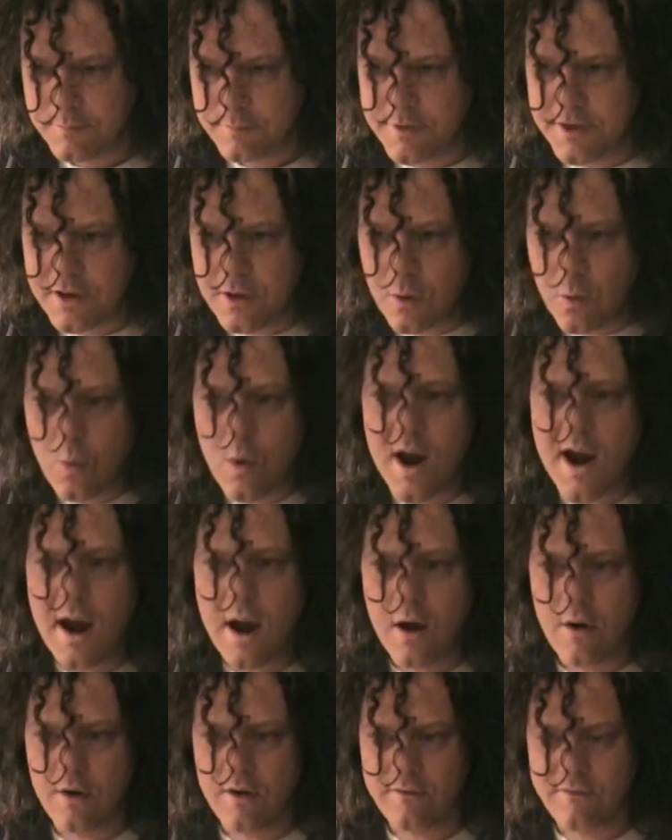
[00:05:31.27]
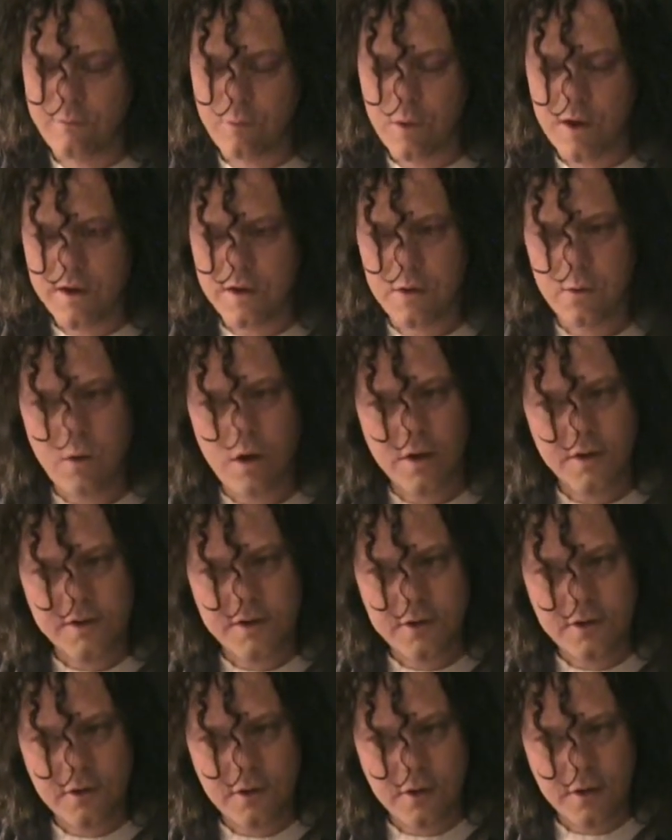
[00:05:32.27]
Be aware of what you want
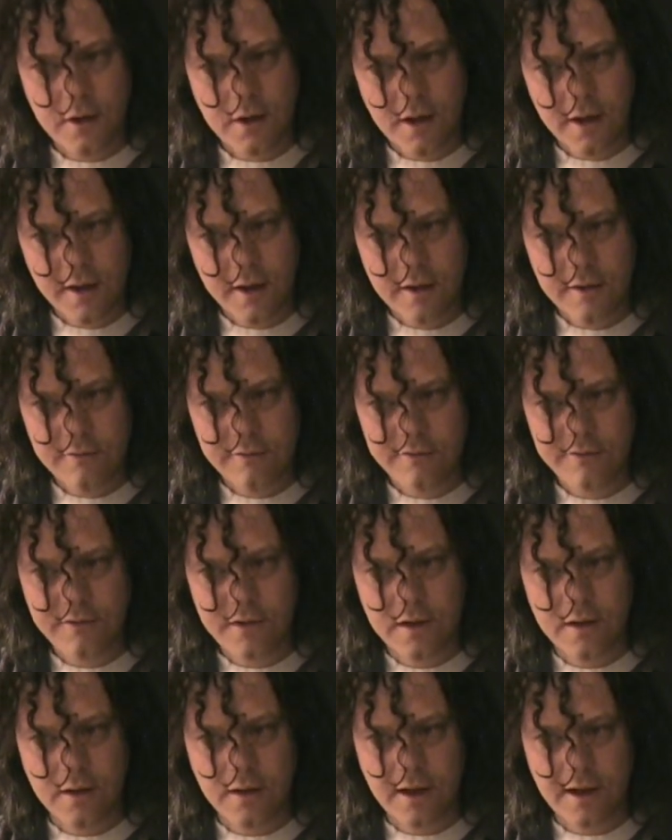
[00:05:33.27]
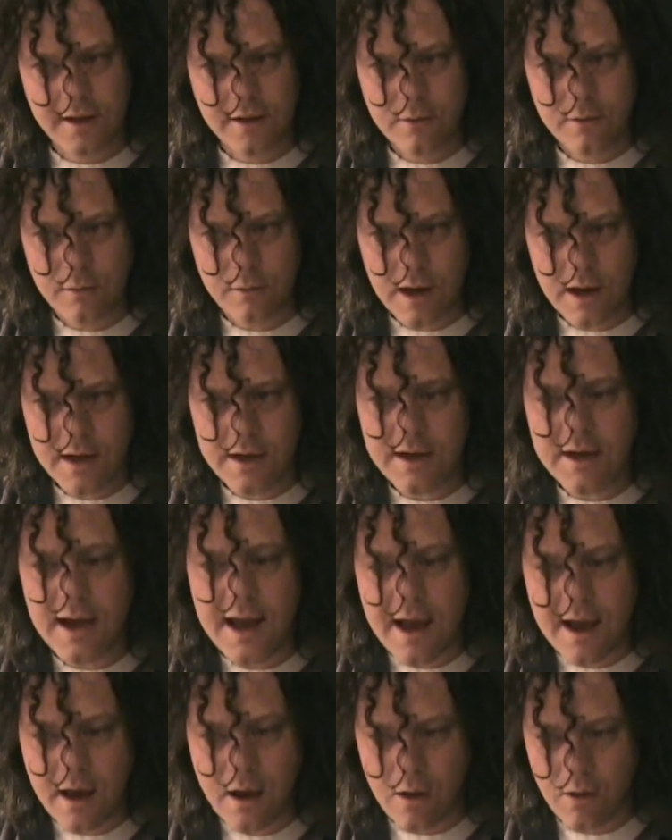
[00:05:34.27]
to look like and feel like right
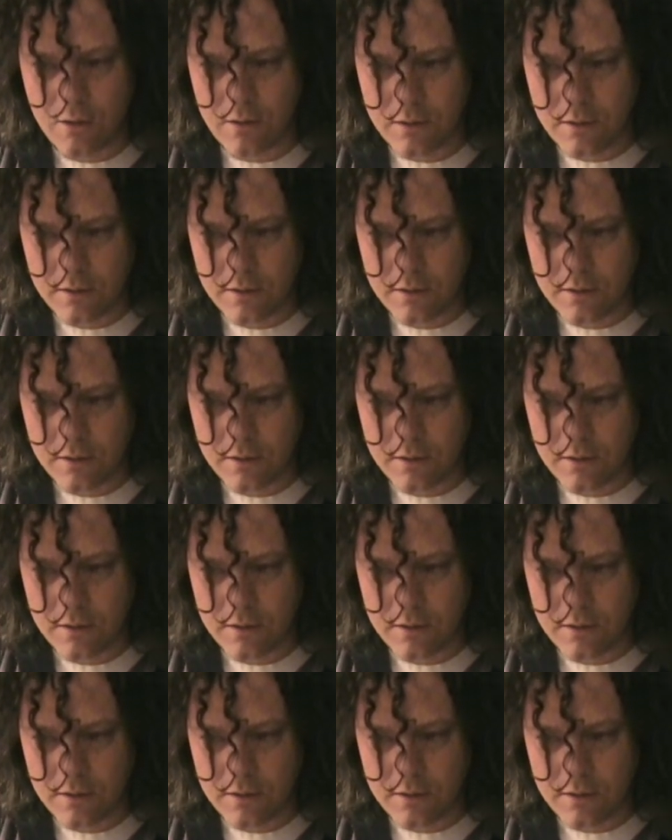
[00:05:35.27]
now.